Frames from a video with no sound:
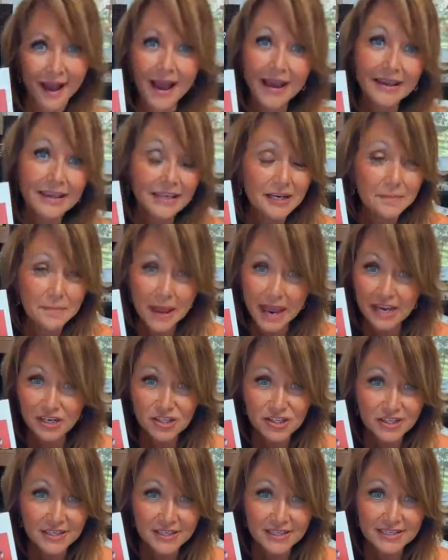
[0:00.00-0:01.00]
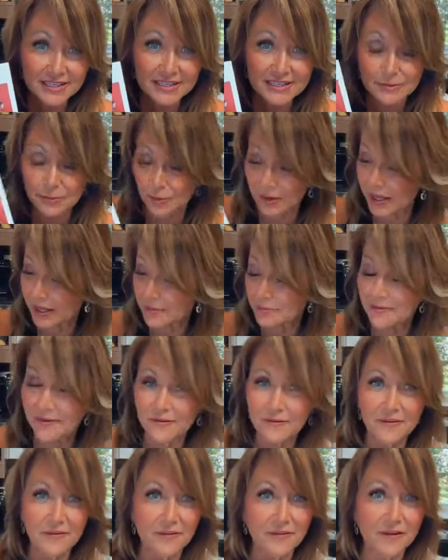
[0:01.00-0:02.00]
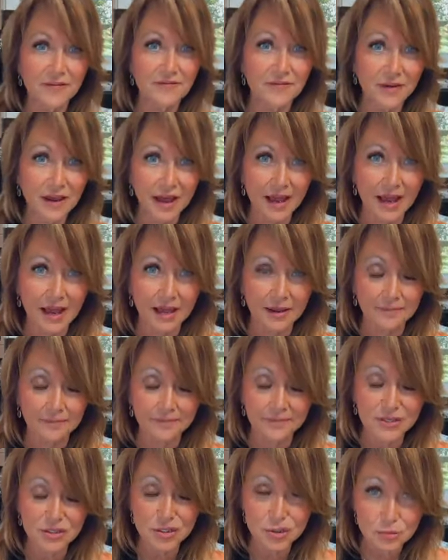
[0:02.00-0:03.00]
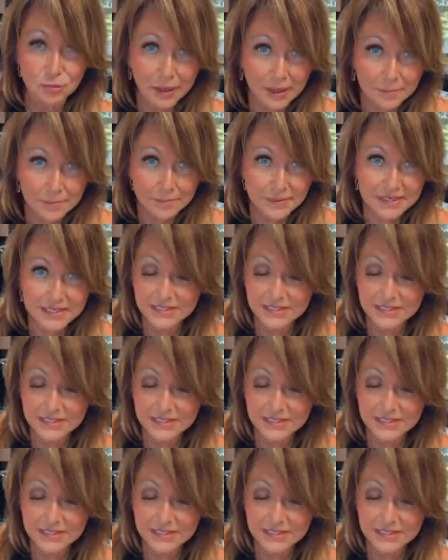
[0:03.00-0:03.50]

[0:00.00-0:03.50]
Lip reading: I could imagine this with shrimp